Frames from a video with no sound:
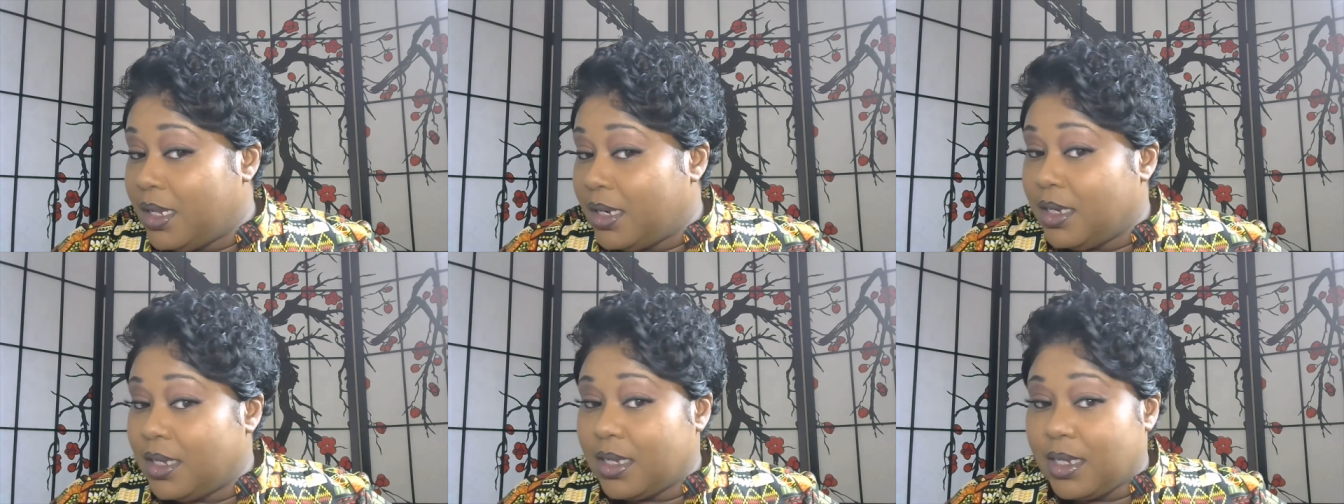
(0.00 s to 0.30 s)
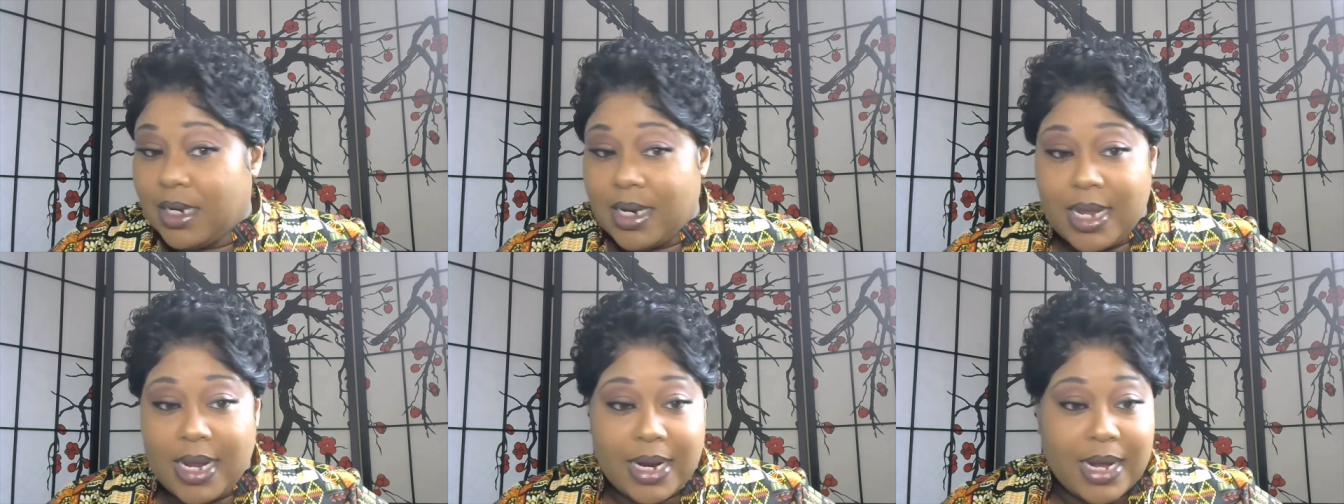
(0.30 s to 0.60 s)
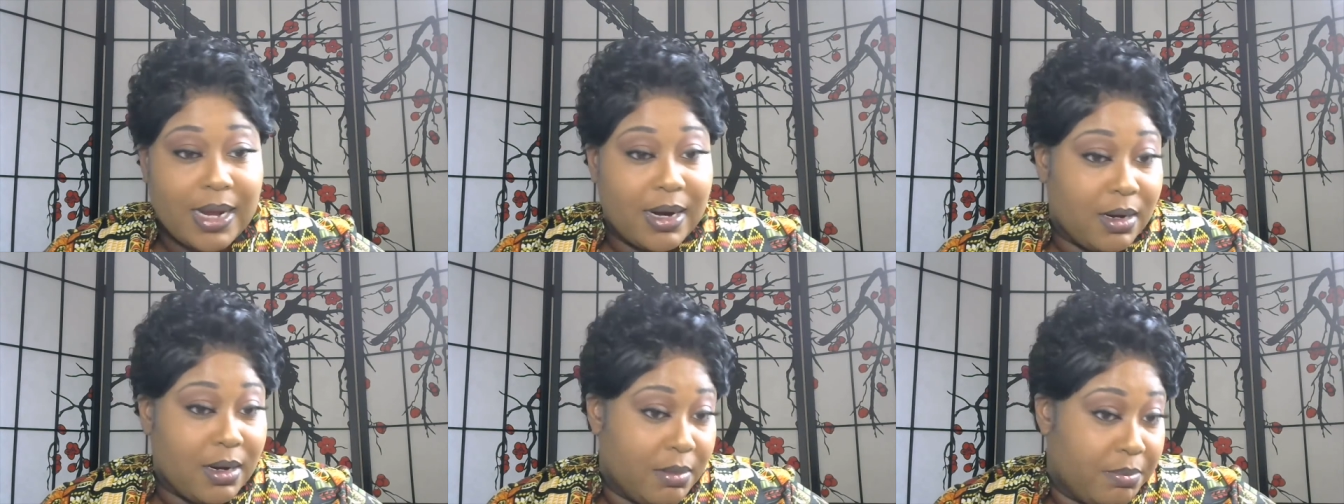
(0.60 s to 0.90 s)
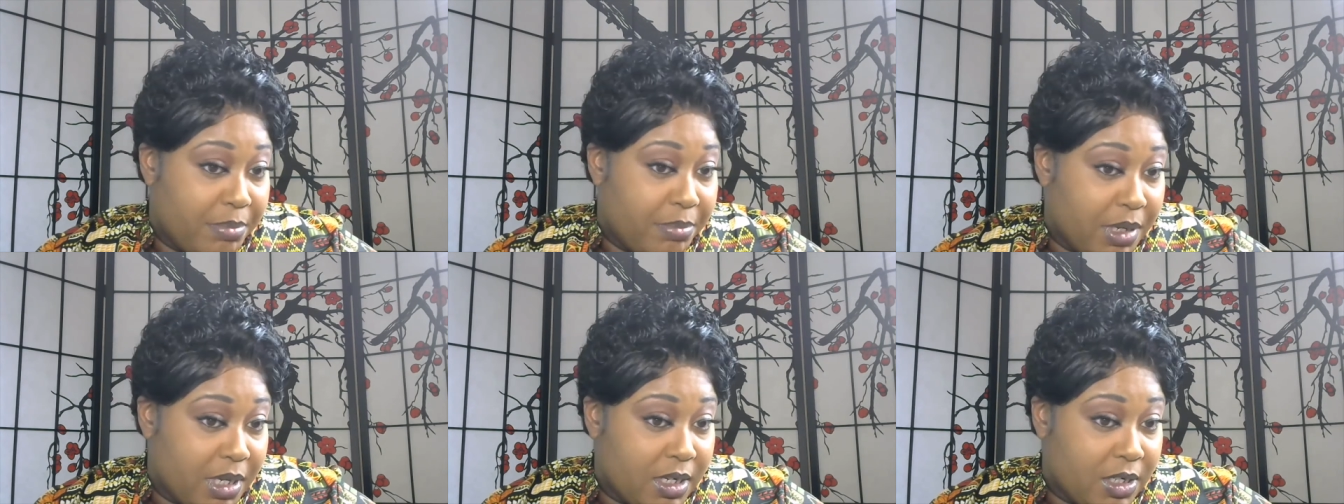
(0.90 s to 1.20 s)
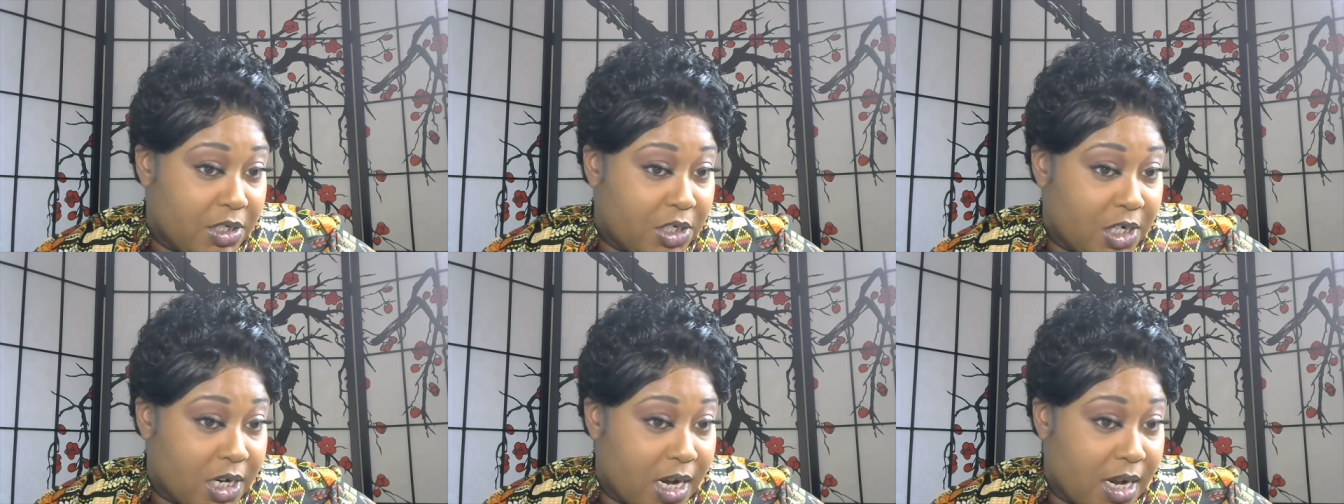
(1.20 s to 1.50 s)
looking like I done
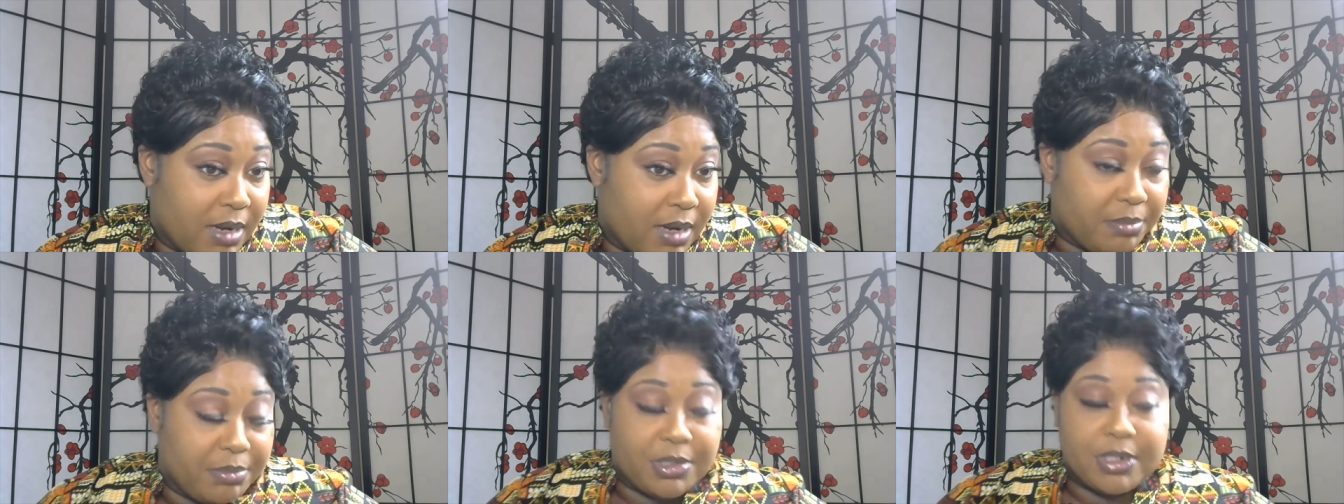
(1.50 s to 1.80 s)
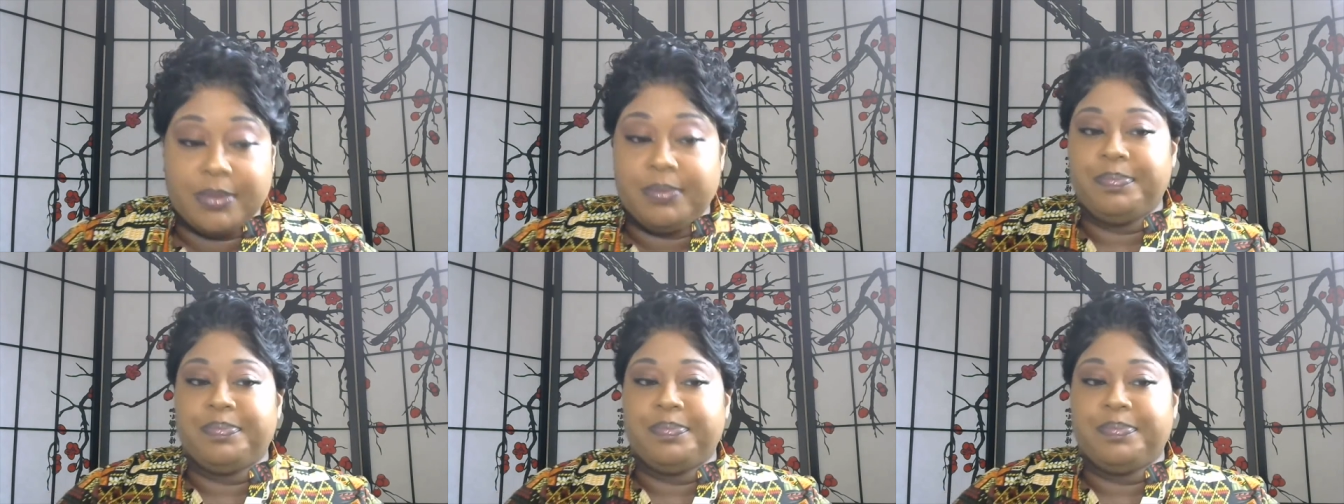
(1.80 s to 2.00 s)
big chopped.